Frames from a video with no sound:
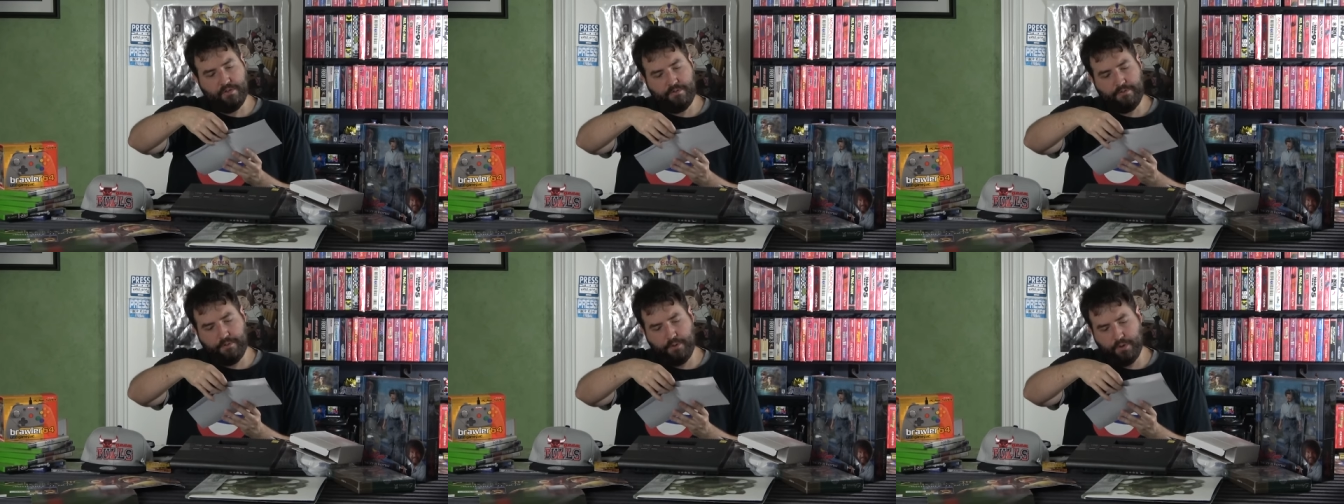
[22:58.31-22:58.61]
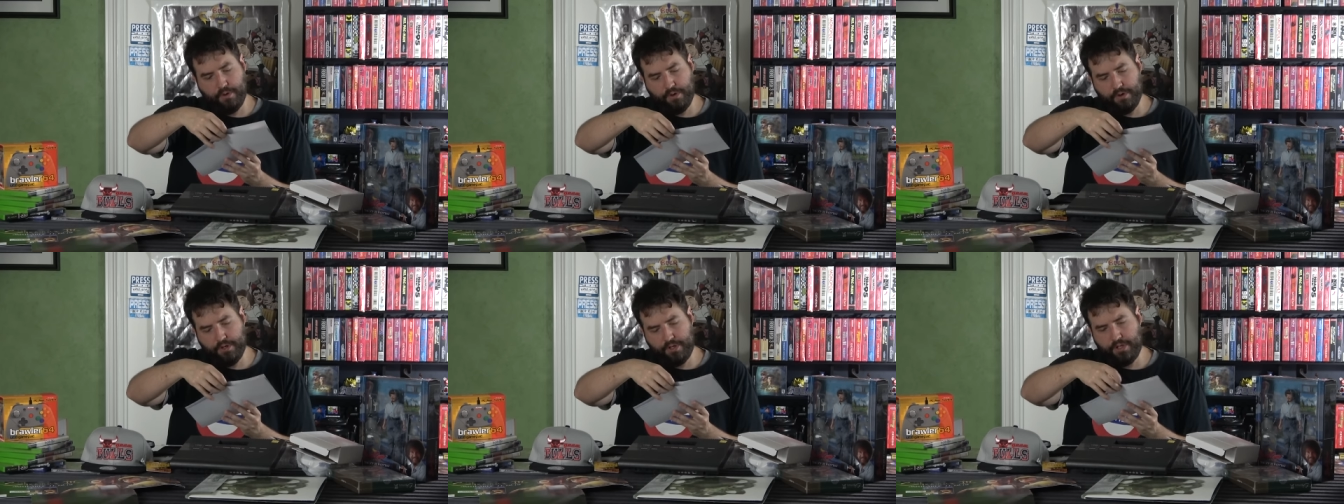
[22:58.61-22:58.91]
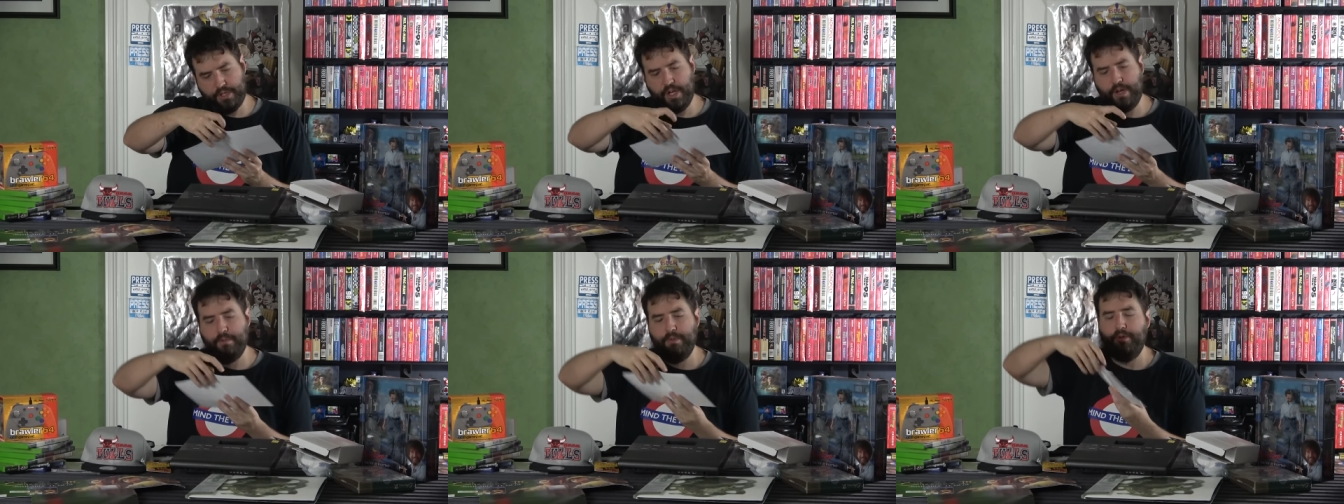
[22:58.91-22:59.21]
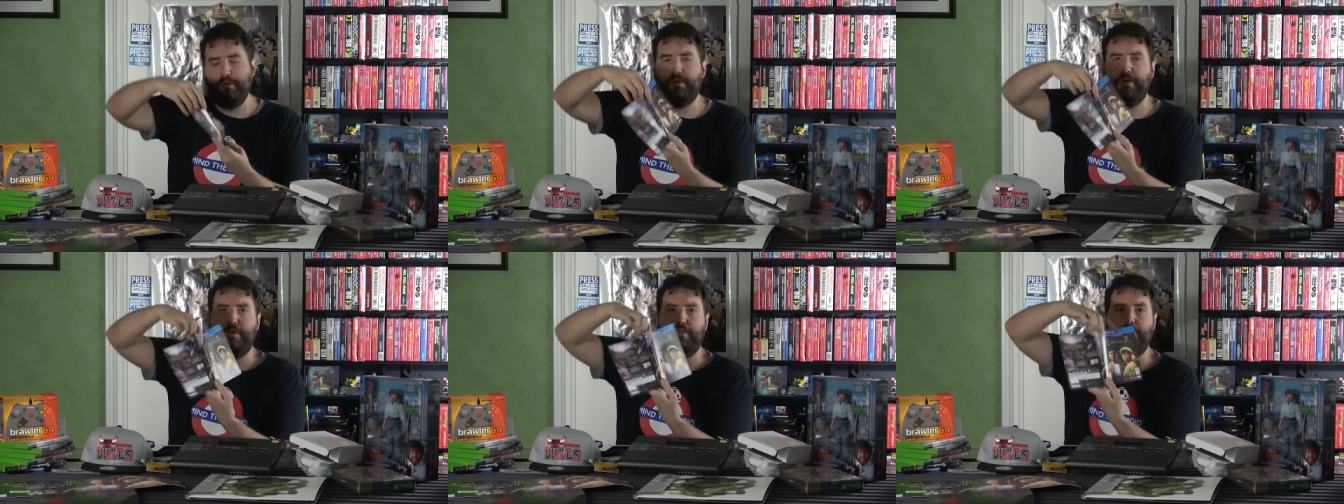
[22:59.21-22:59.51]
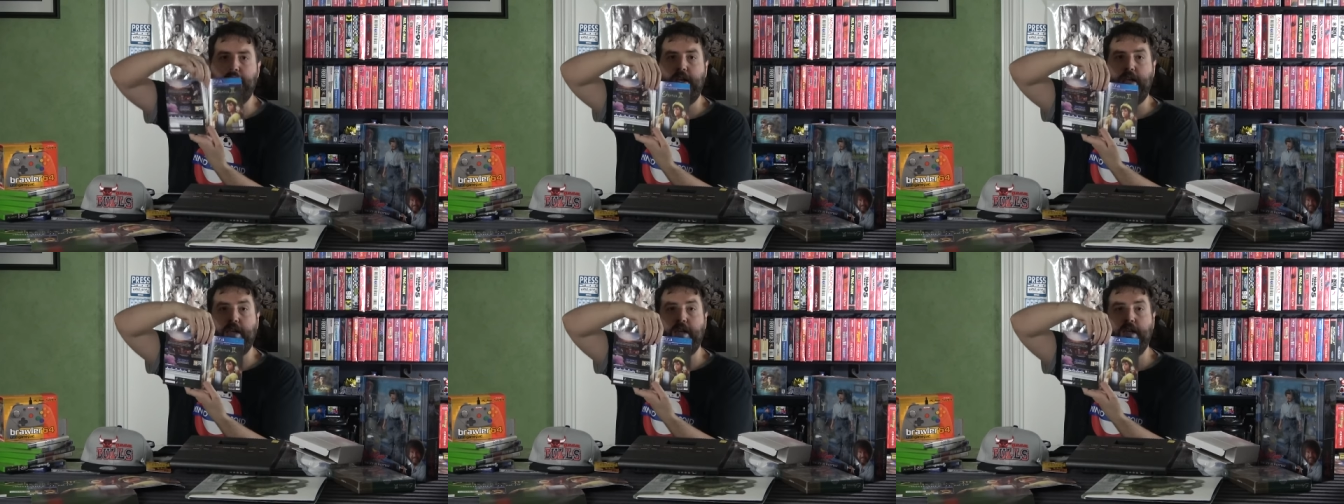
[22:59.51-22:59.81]
for Shenmue
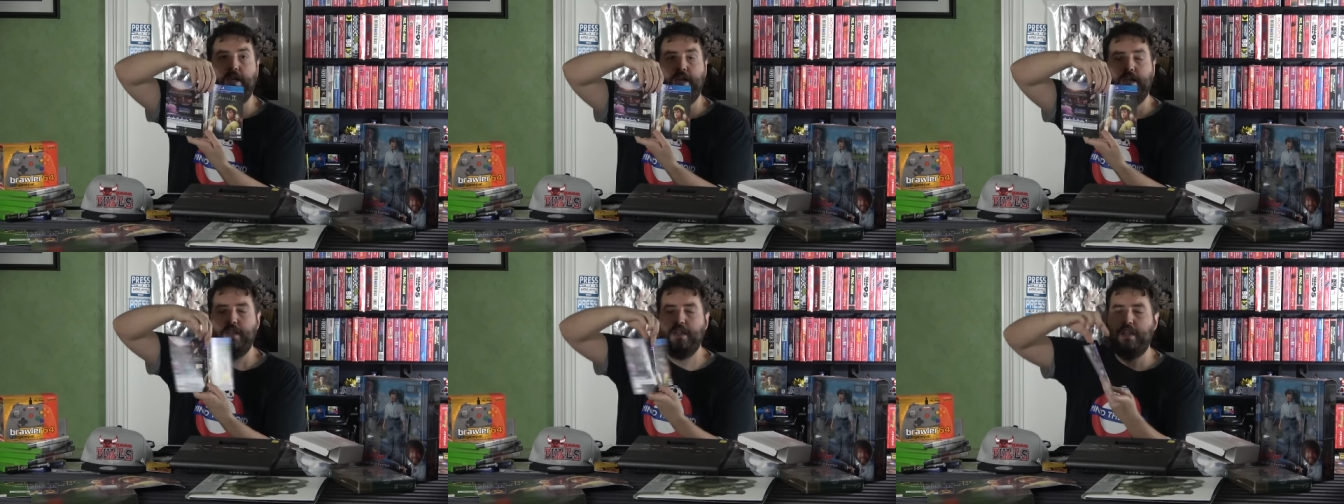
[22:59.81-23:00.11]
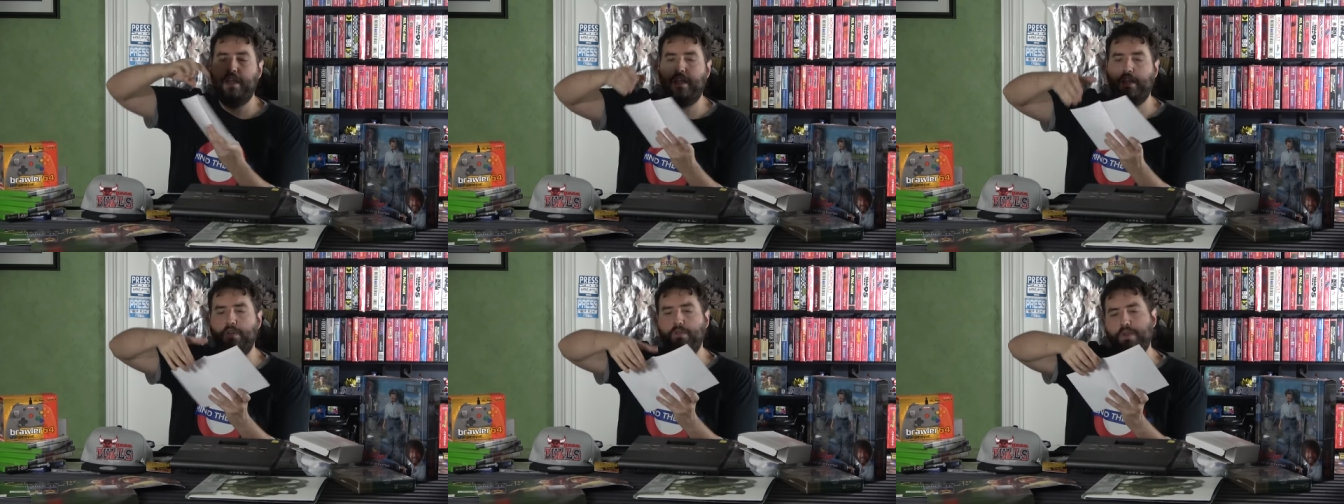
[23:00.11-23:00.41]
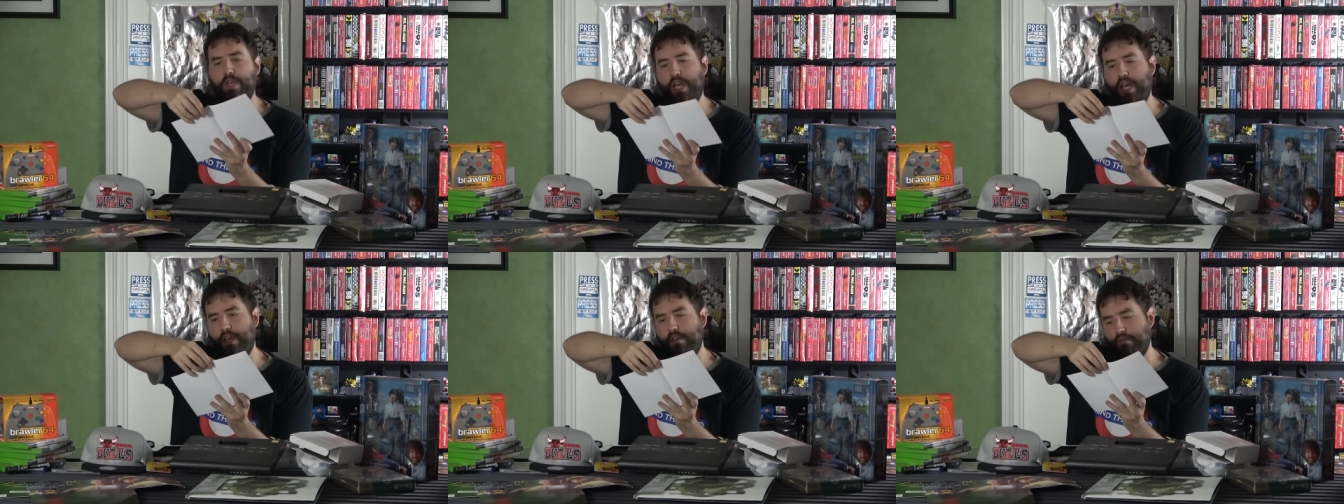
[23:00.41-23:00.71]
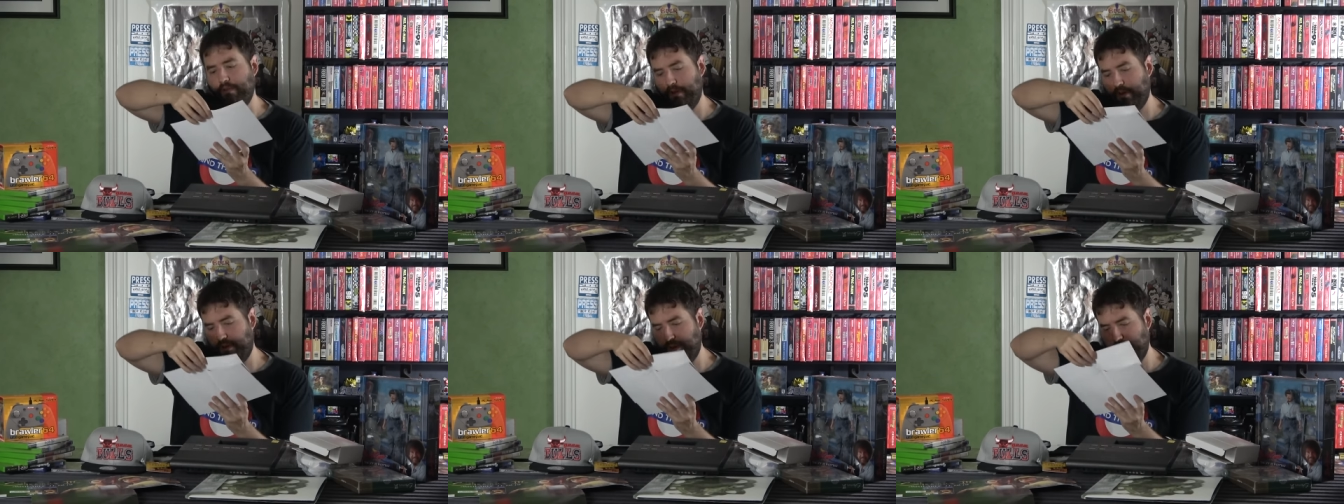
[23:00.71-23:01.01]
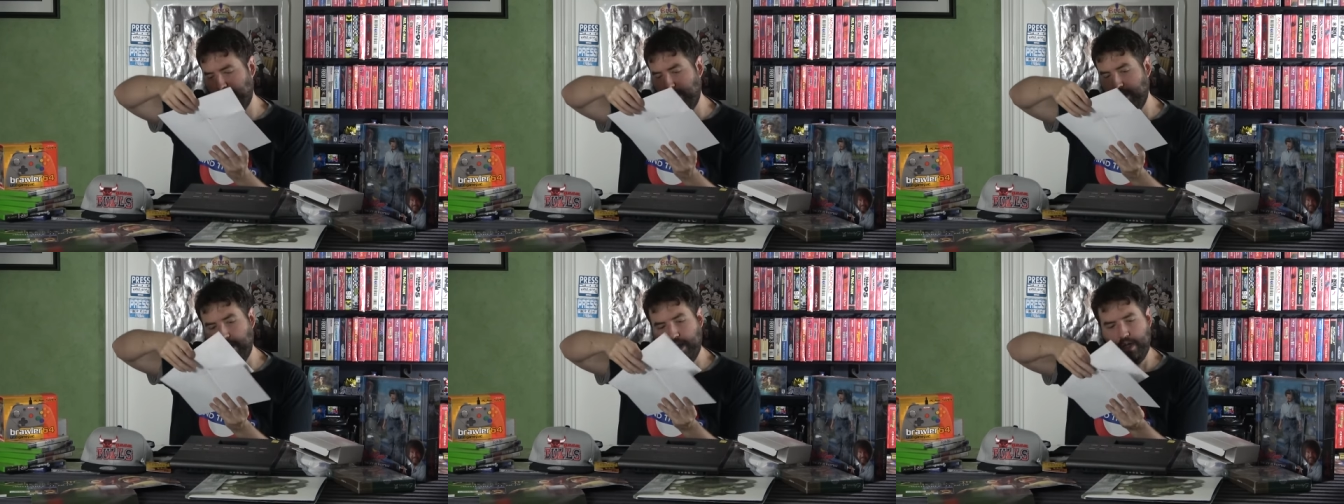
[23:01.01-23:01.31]
3, the UK
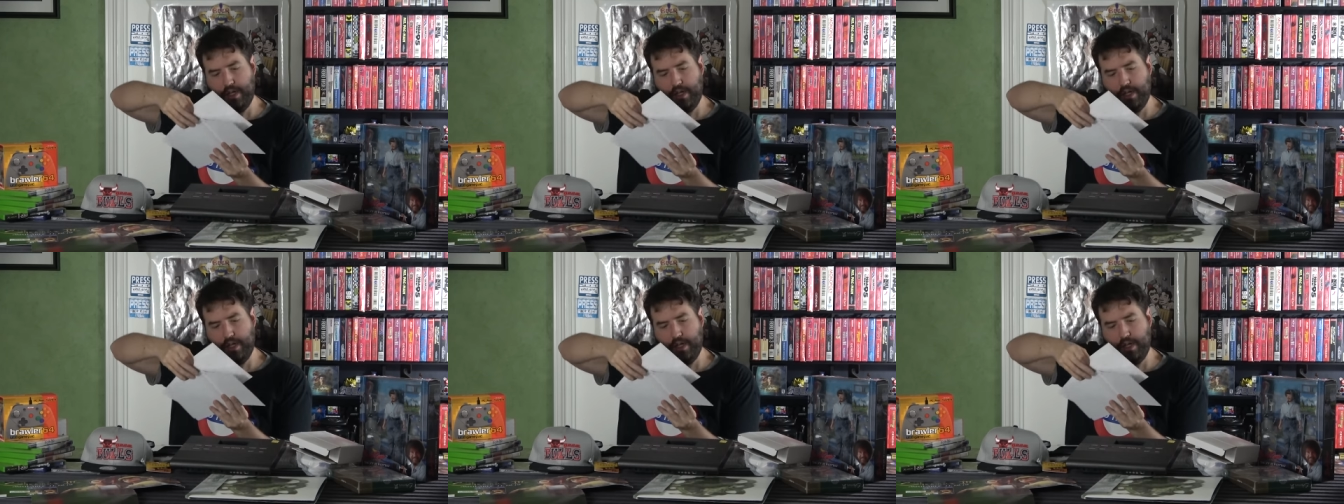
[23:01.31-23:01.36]
version.